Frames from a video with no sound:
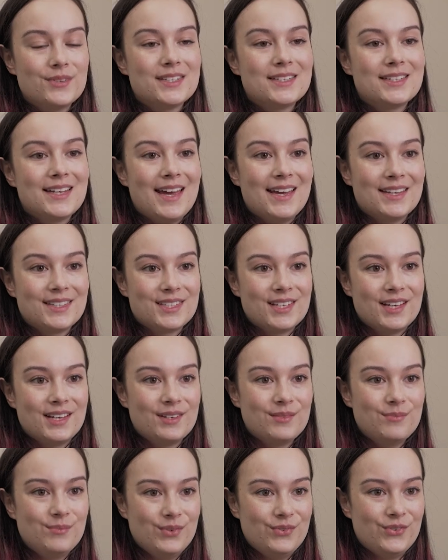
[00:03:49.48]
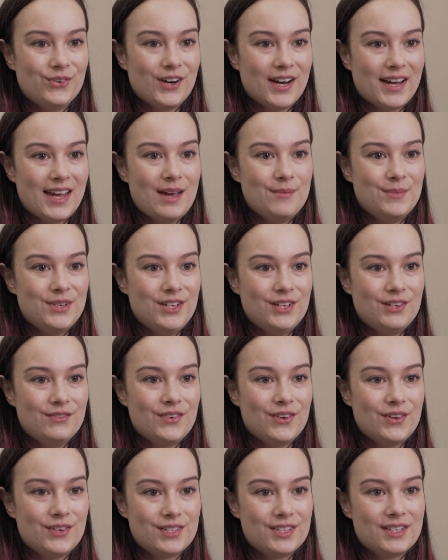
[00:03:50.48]
a dancer before I came to
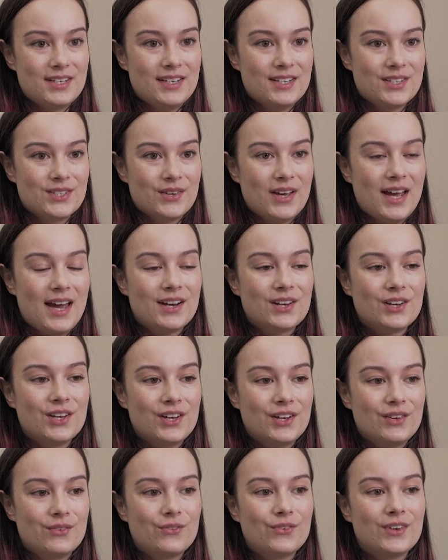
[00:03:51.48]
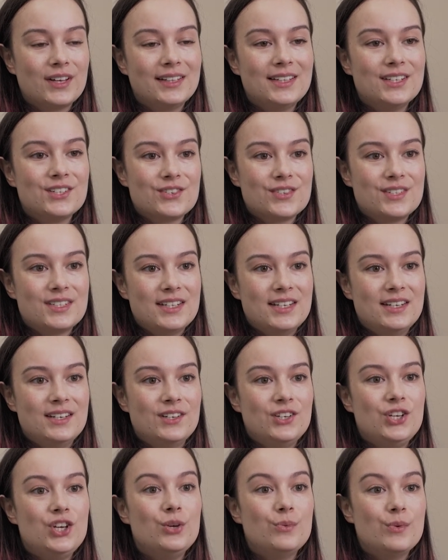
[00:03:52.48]
university, so I had a real interest in
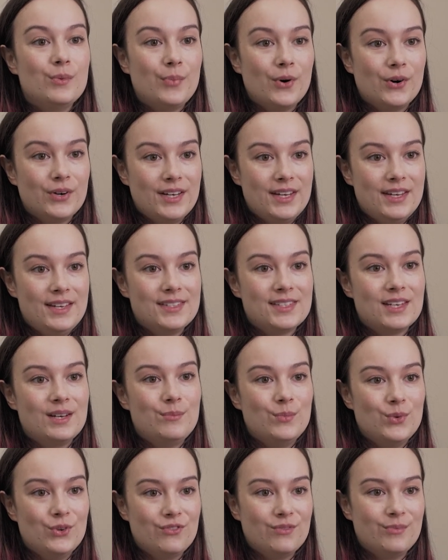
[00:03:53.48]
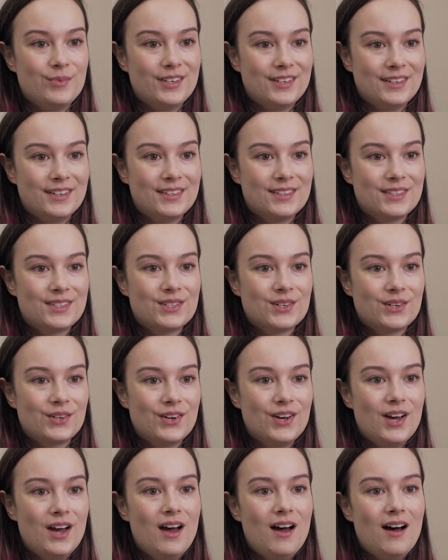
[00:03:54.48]
human bodies and movement, and so
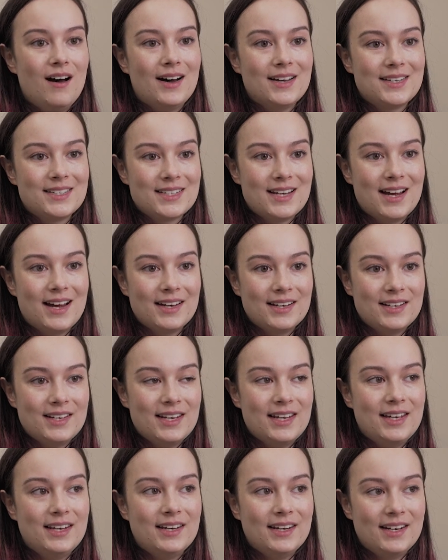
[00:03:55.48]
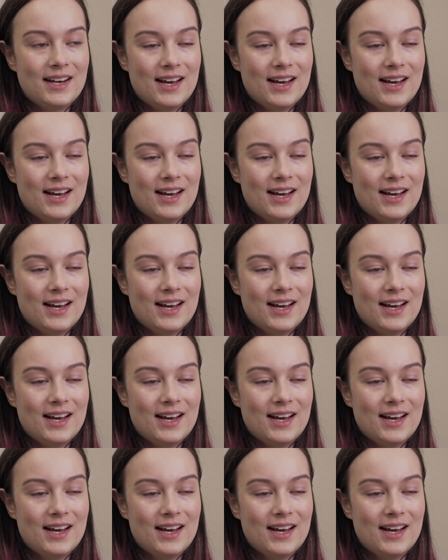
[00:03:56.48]
I started in an